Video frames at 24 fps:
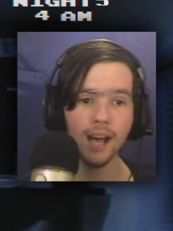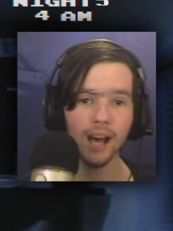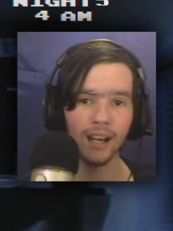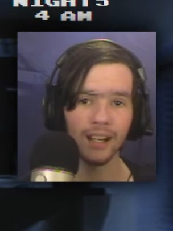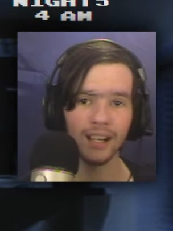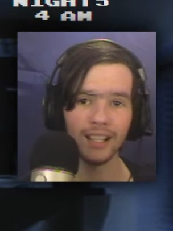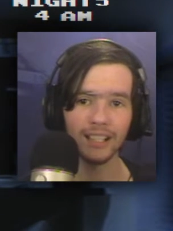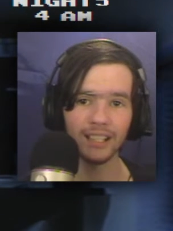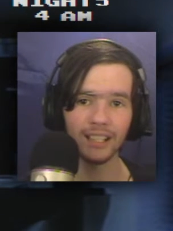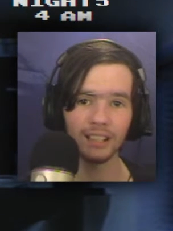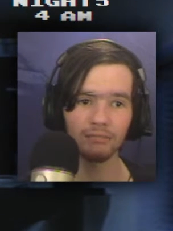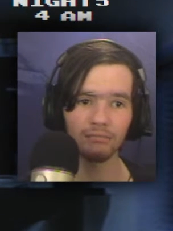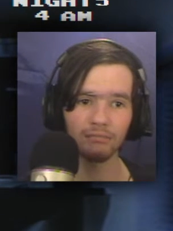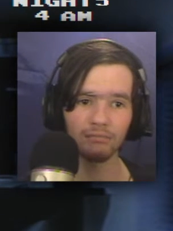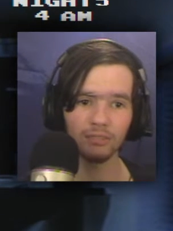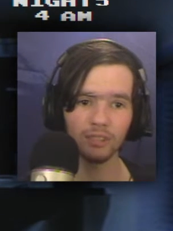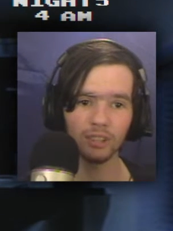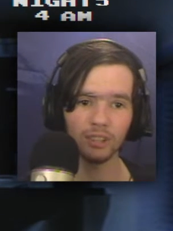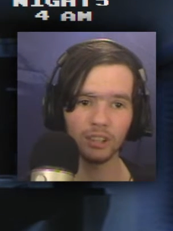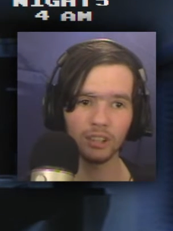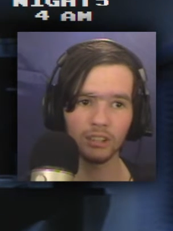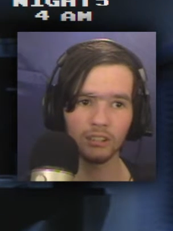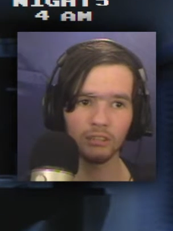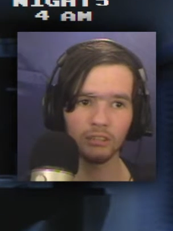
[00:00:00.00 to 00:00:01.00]
Unless it
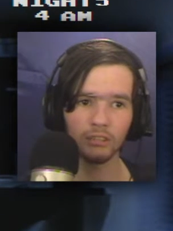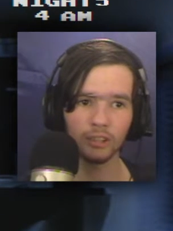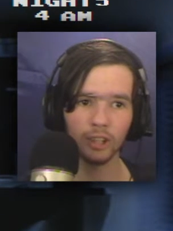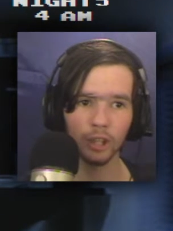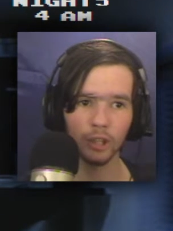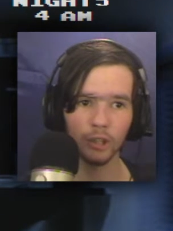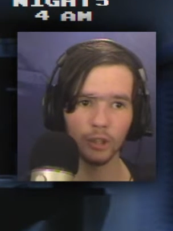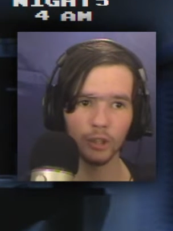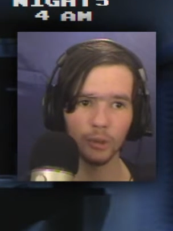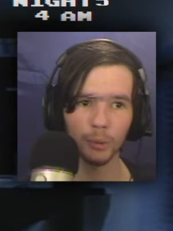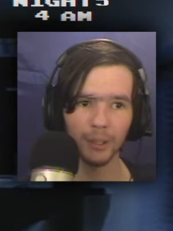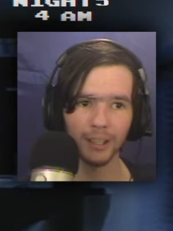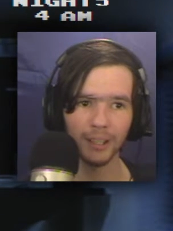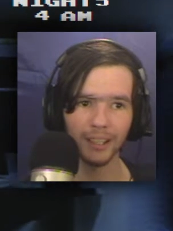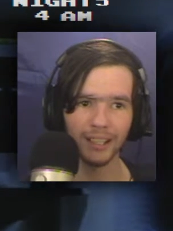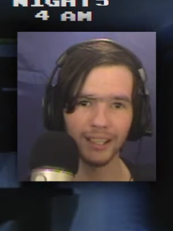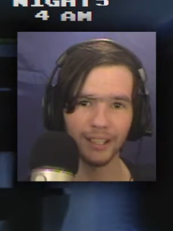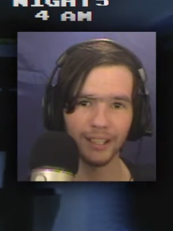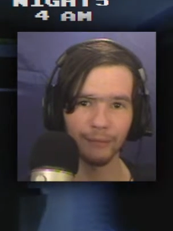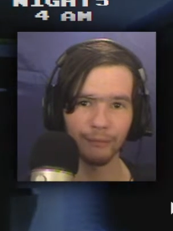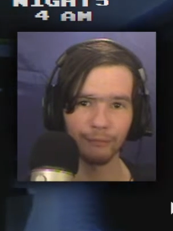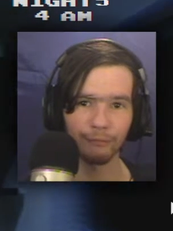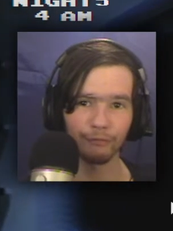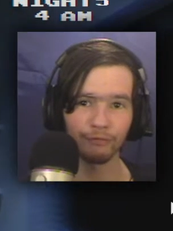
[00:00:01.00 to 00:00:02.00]
goes quickly
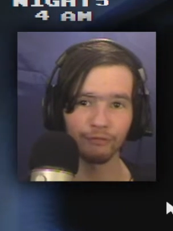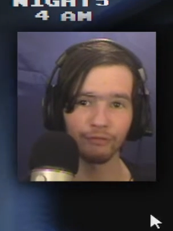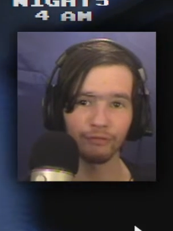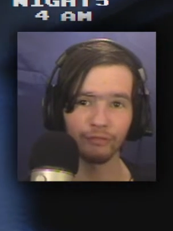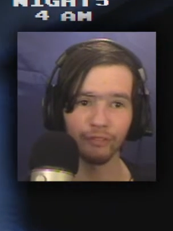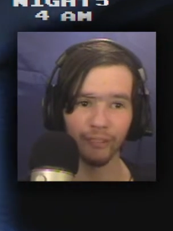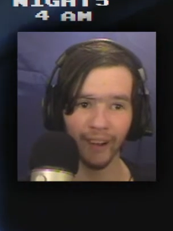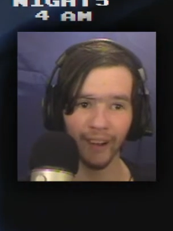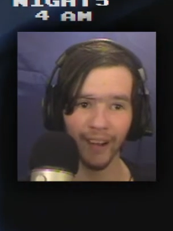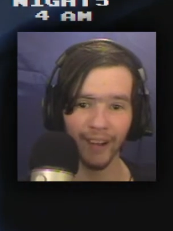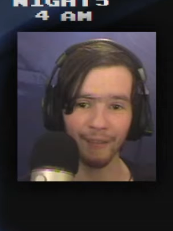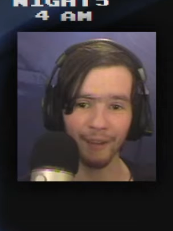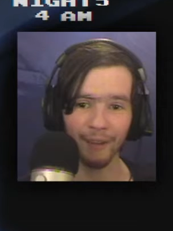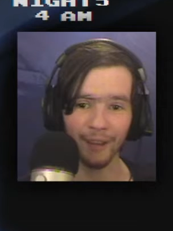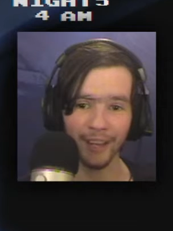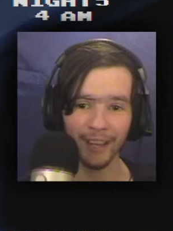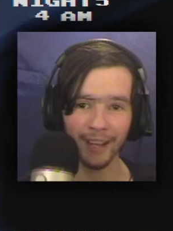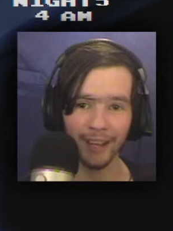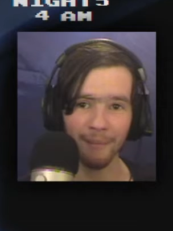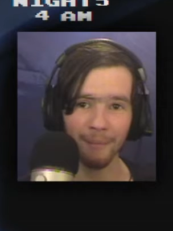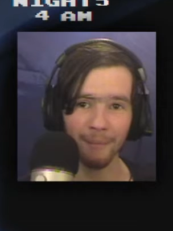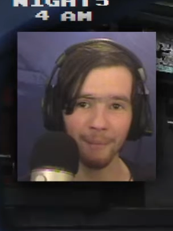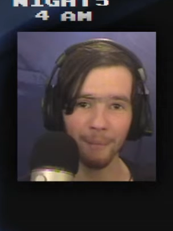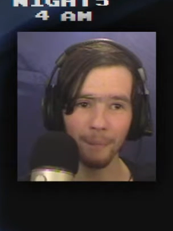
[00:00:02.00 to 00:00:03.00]
to
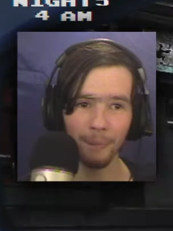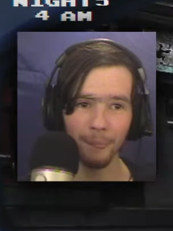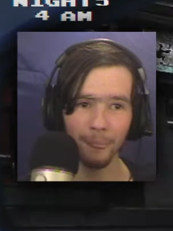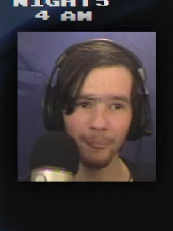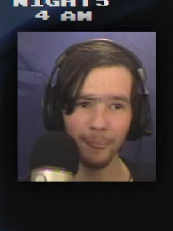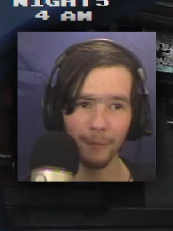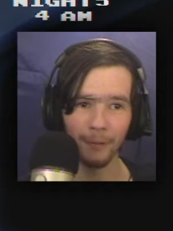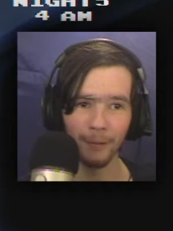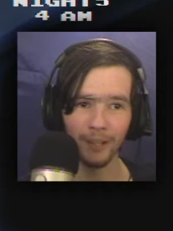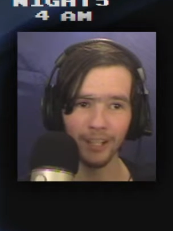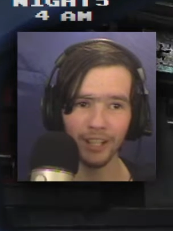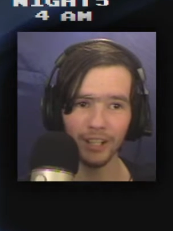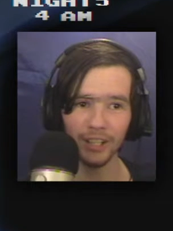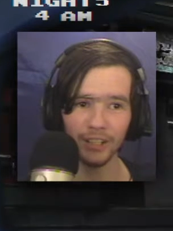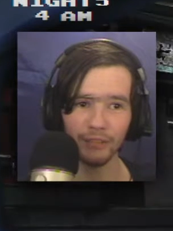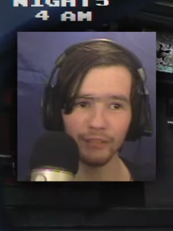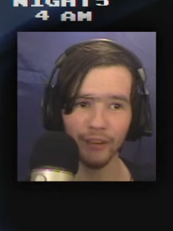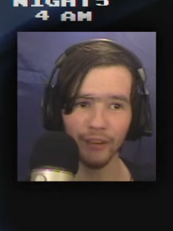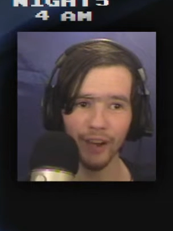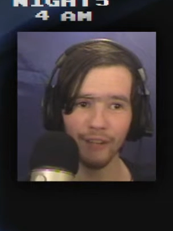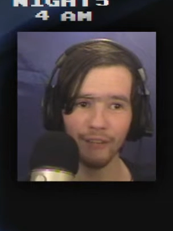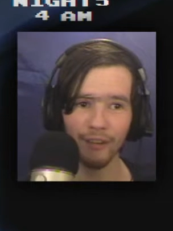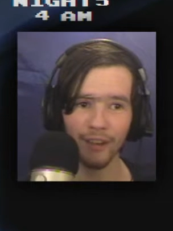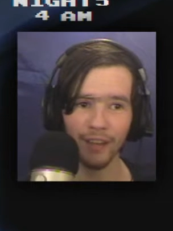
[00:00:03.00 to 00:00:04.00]
5am, we're gonna go to
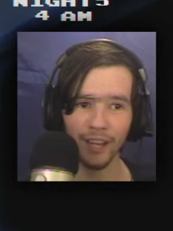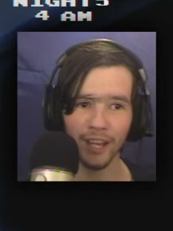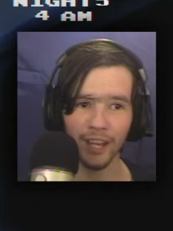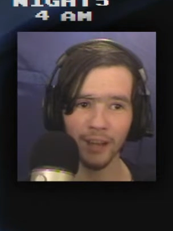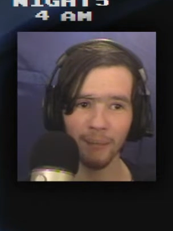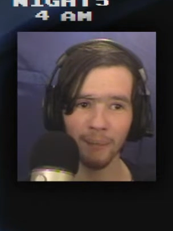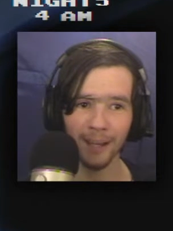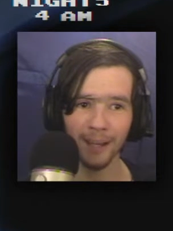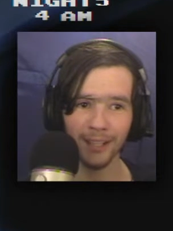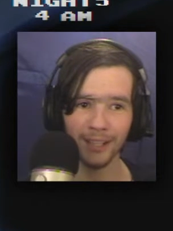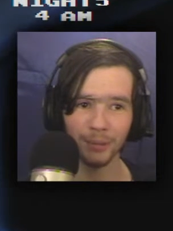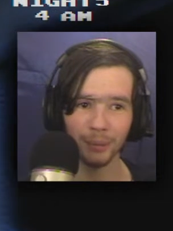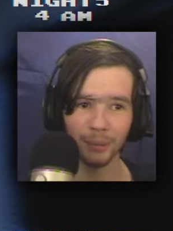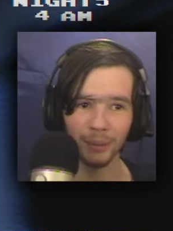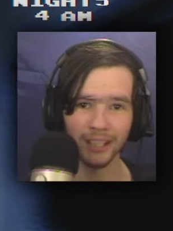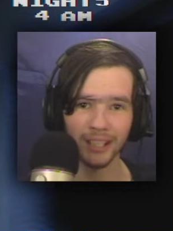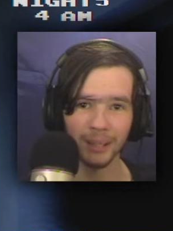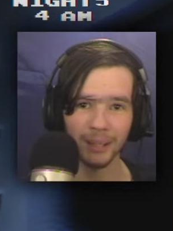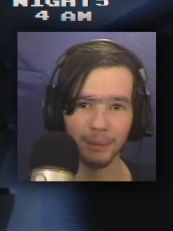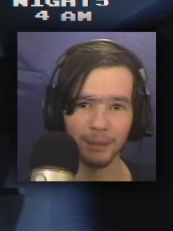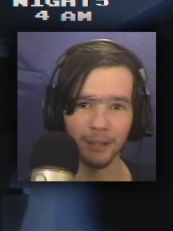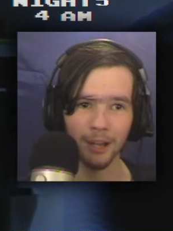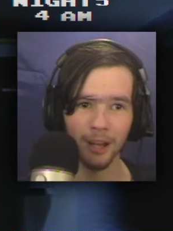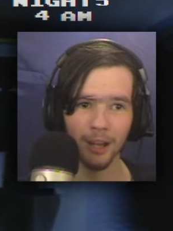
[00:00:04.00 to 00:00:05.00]
5 a.m. at
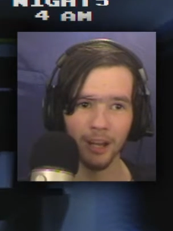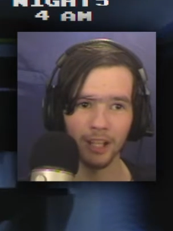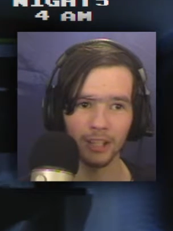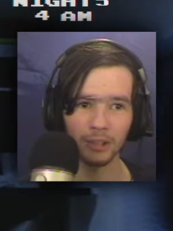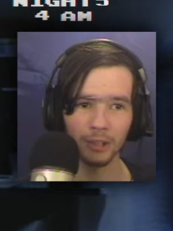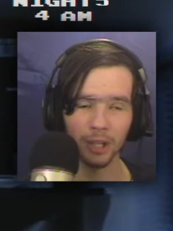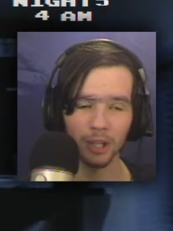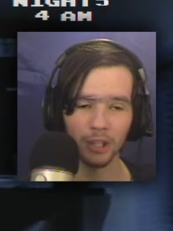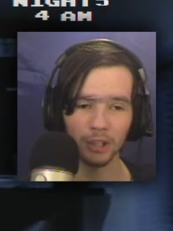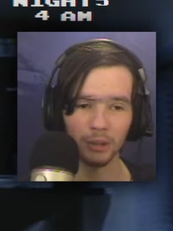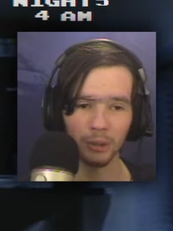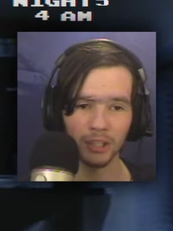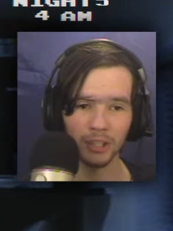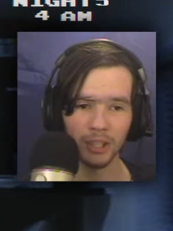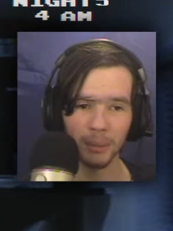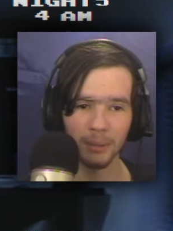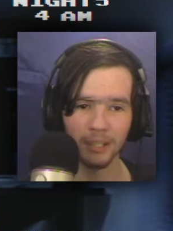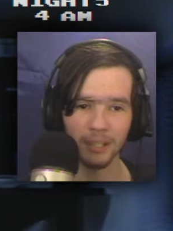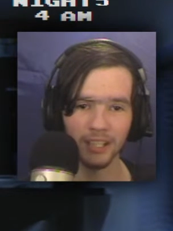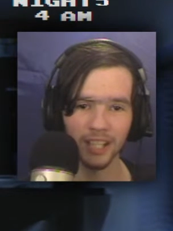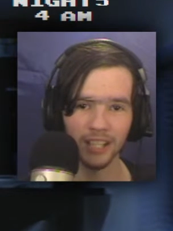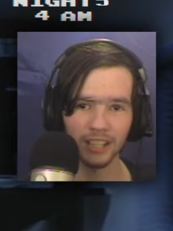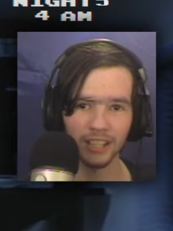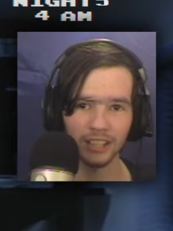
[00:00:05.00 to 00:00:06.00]

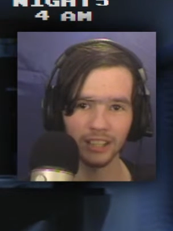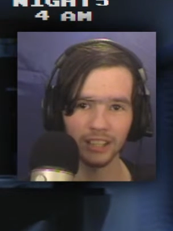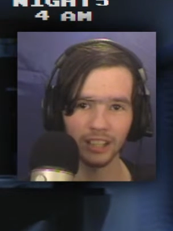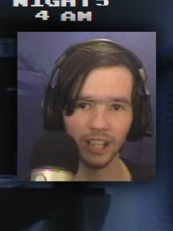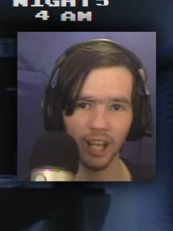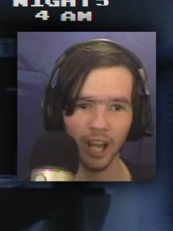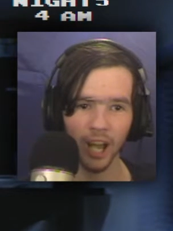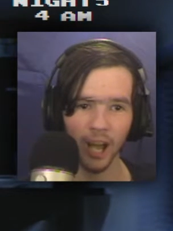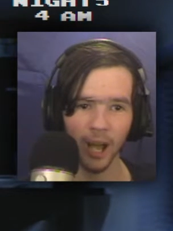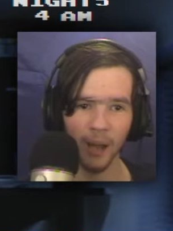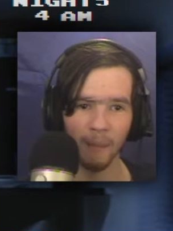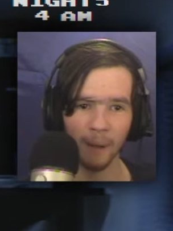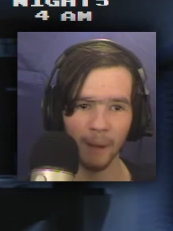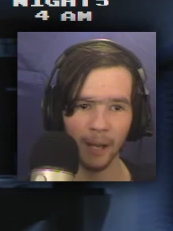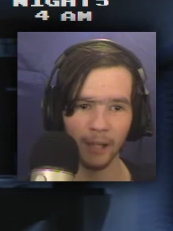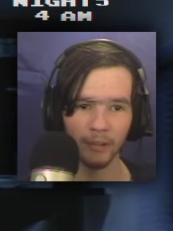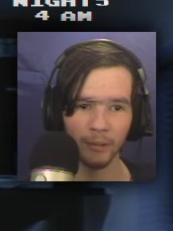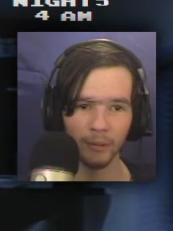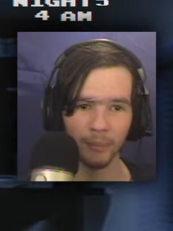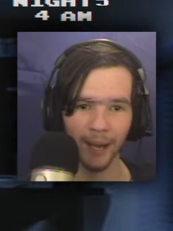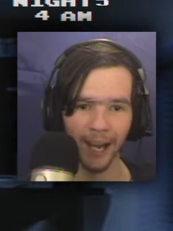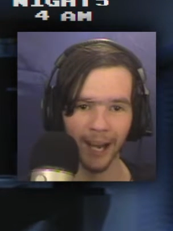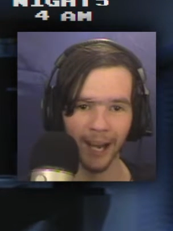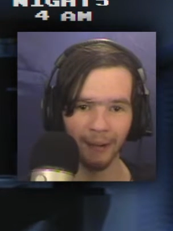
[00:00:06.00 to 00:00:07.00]
20% uh, uh,
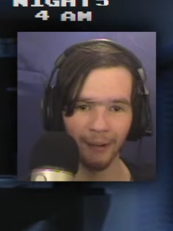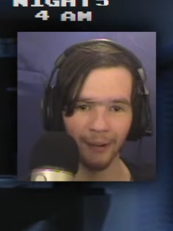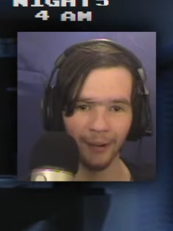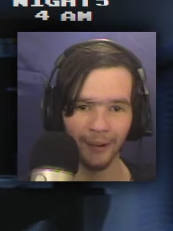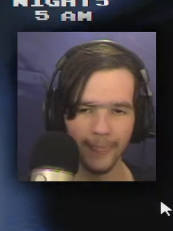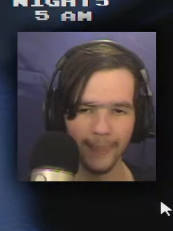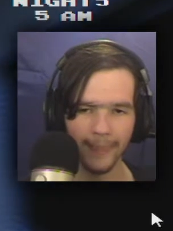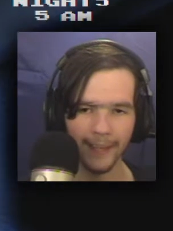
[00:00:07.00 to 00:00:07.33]
battery power.